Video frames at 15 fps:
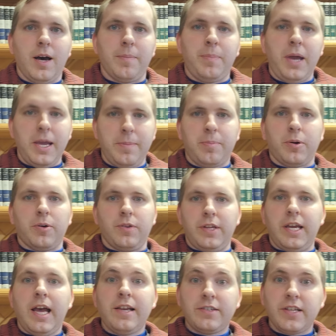paper,
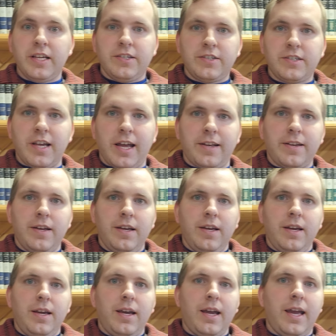the essay set.
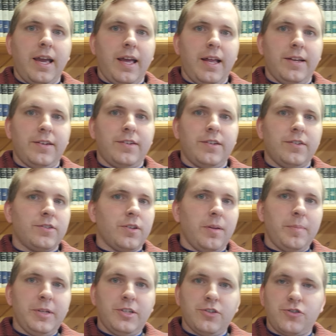And so let
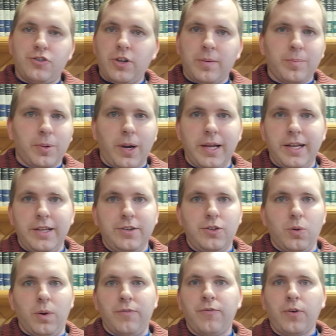me just jump right
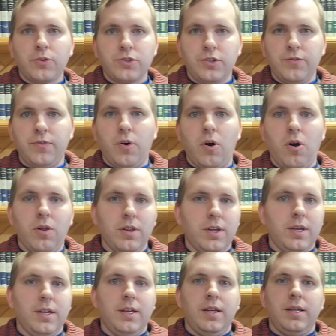into it. First of all,
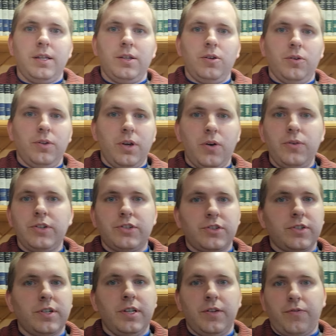you'll
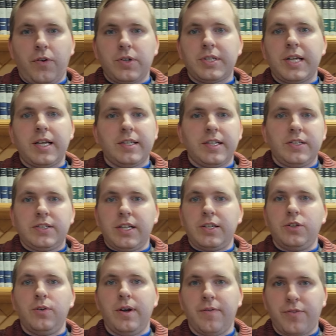notice in the first essay set
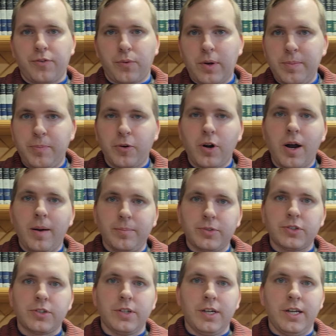you have 3
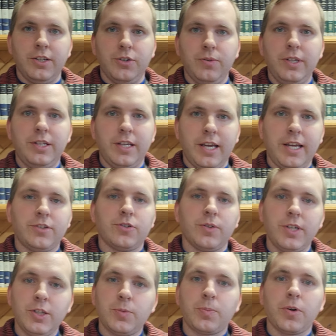prompts, and you need to answer
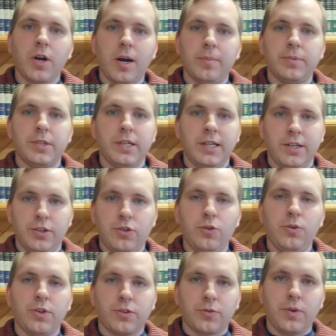each prompt in
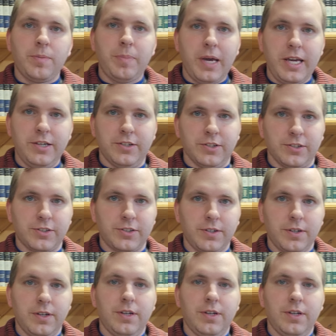2 to 3 pages.